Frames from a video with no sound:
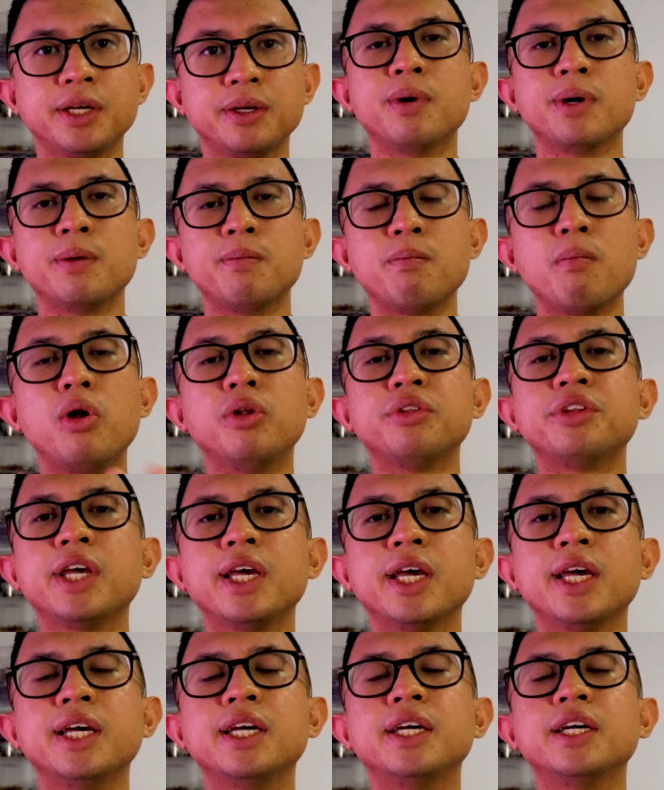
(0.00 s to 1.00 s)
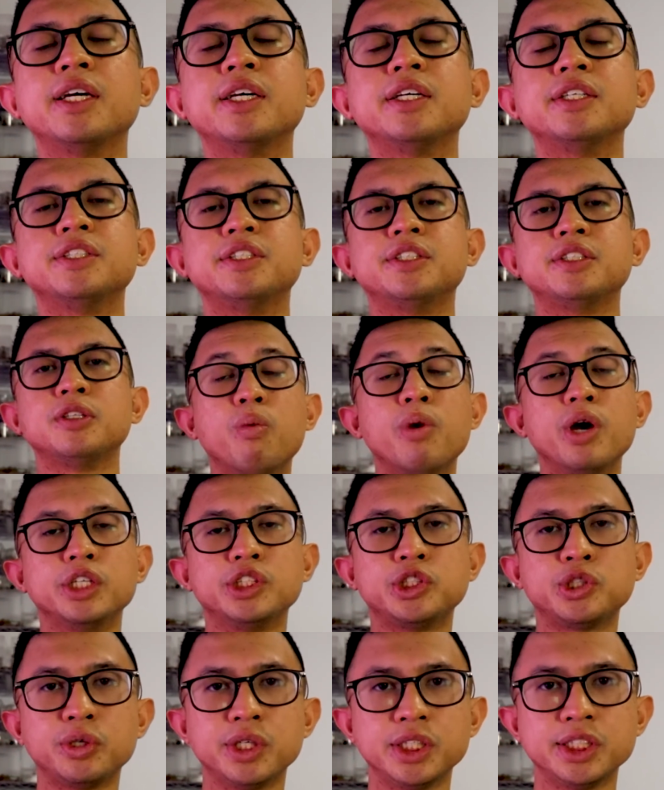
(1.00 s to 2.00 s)
But molting is where
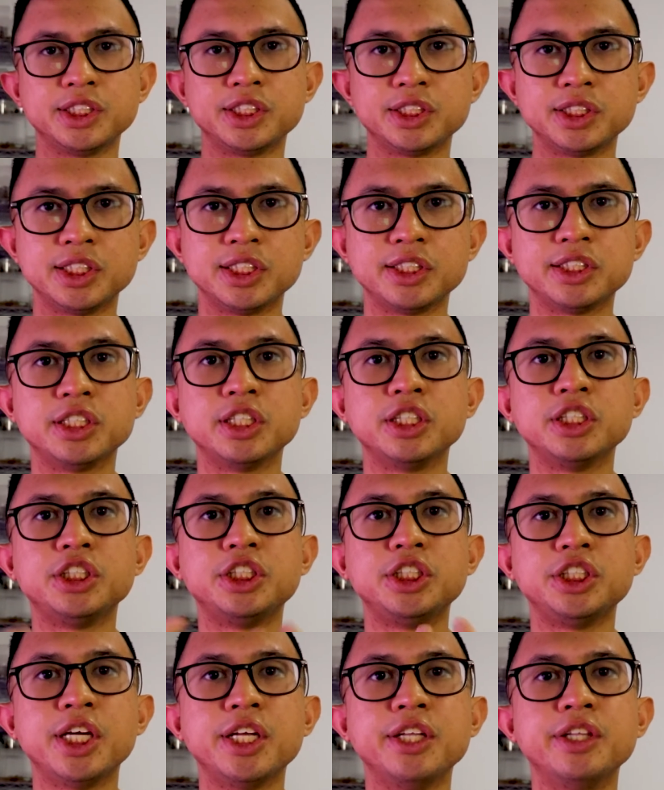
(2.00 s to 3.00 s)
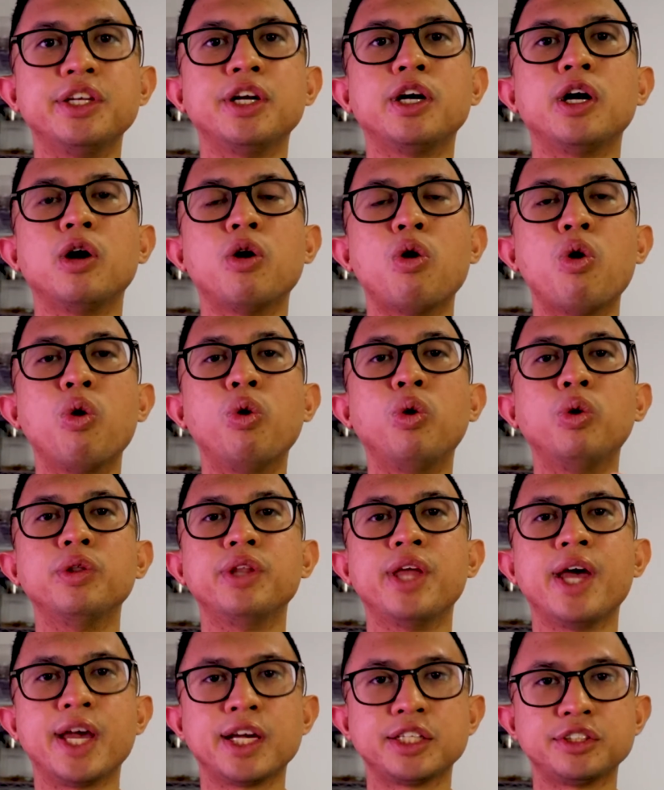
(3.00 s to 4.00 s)
tarantulas shed their
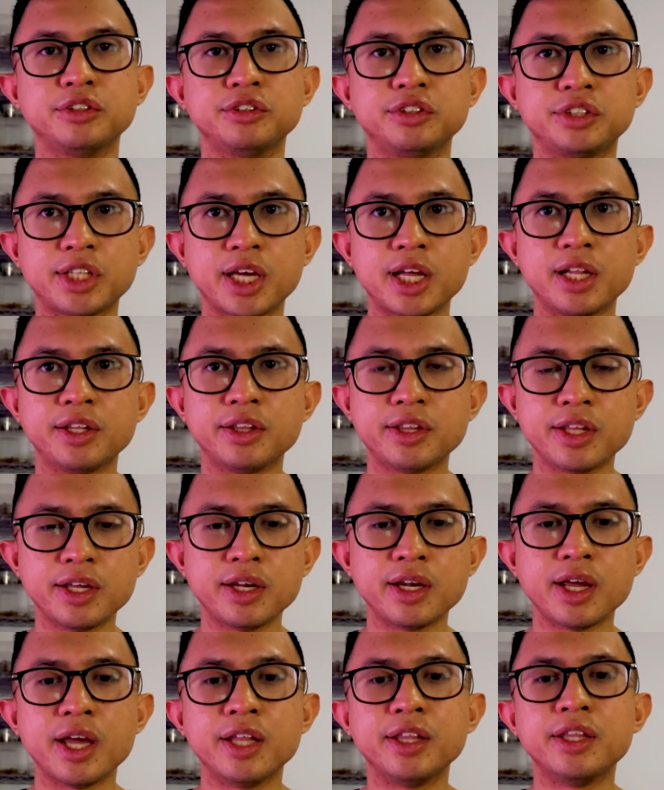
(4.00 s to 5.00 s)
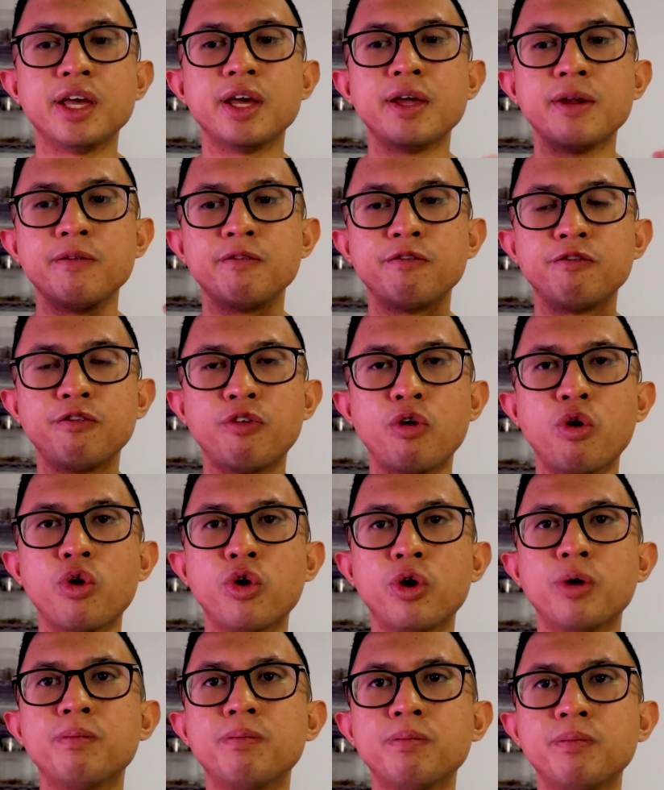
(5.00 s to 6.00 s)
old exoskeleton and then
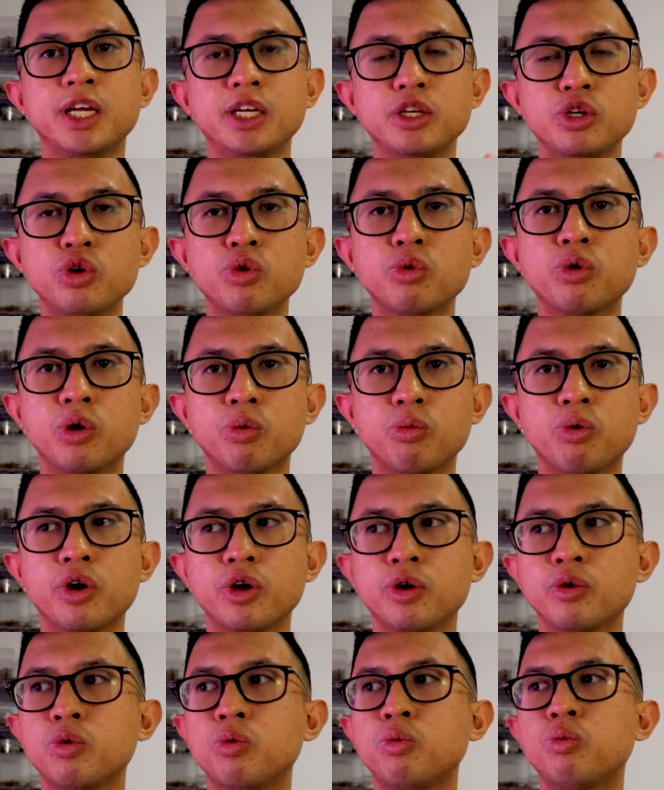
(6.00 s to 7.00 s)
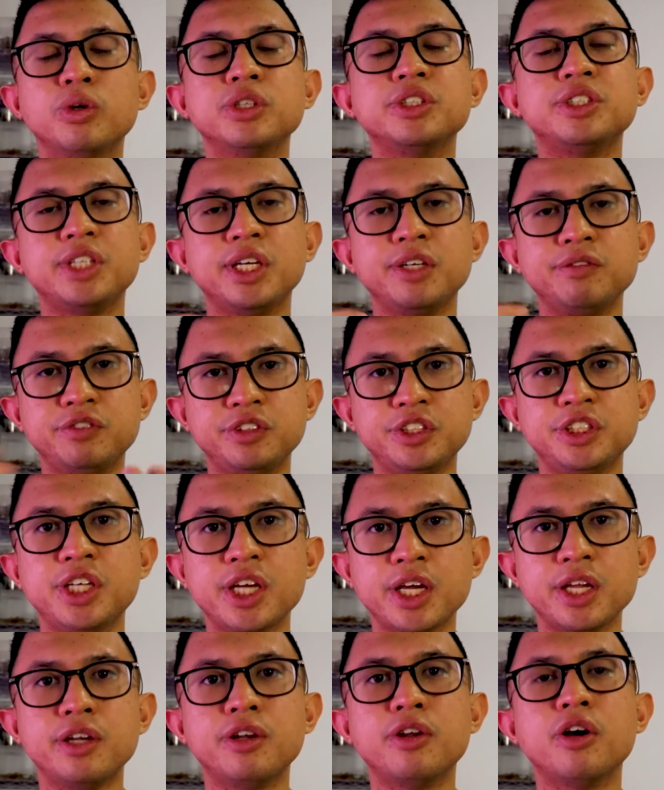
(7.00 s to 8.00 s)
form a newer one once they've
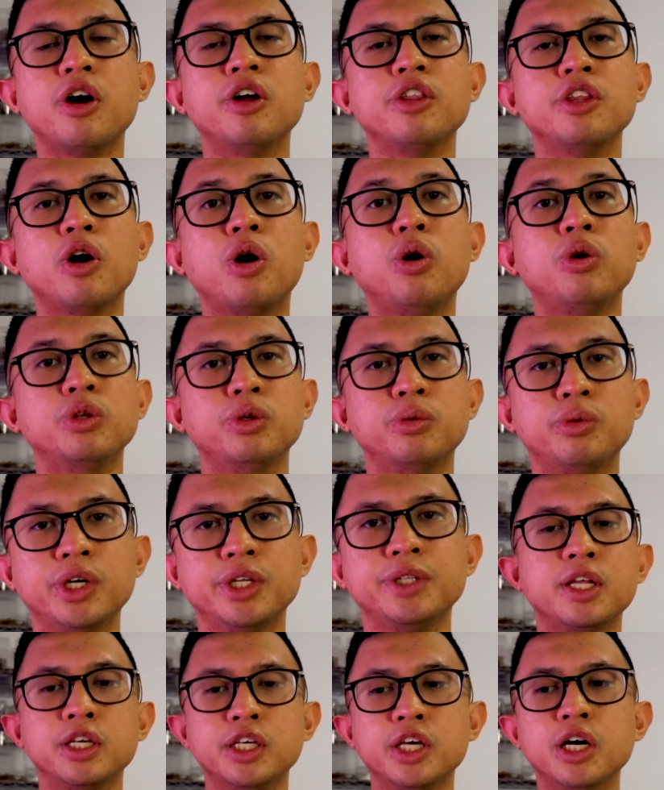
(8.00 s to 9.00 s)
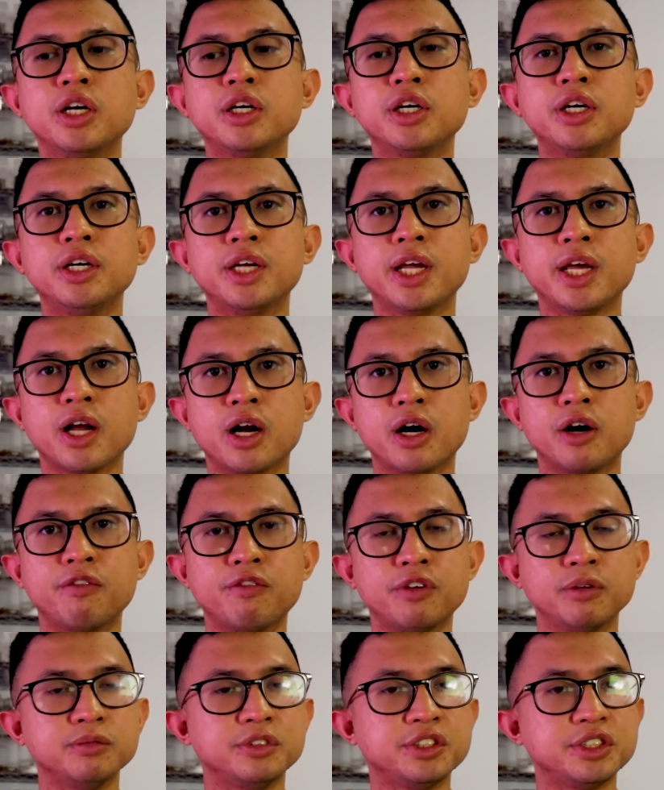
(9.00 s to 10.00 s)
shed on the old one. The younger they are
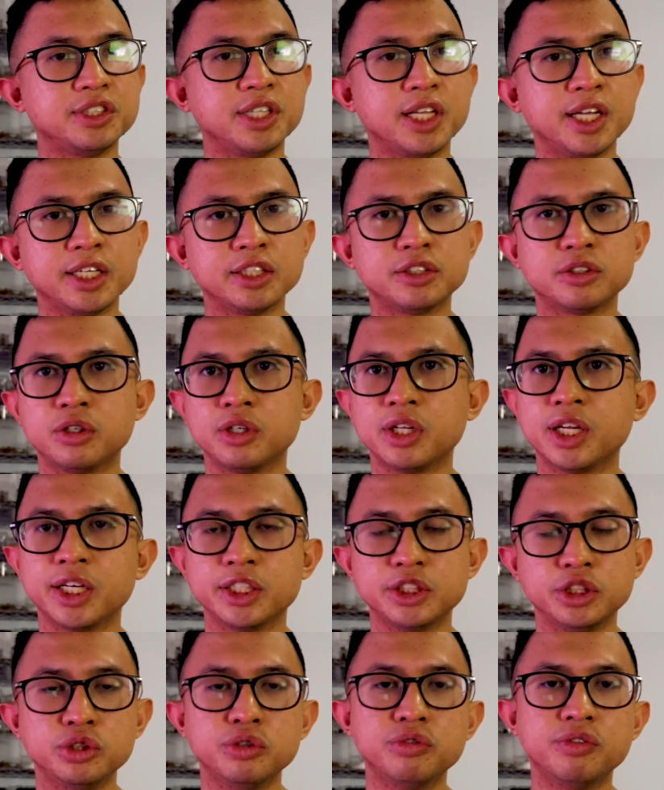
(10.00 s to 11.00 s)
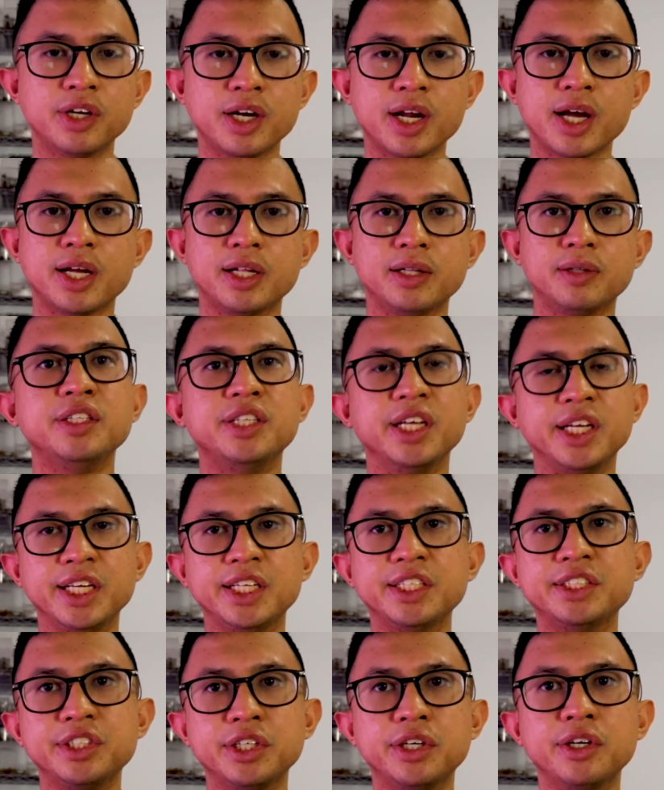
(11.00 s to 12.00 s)
from slings or like juvenile, the
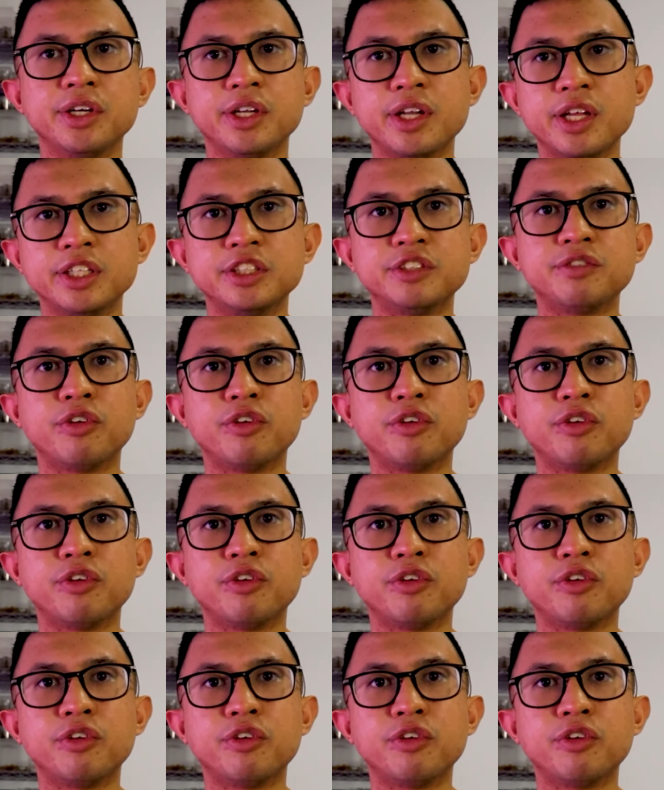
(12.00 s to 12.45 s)
easier it is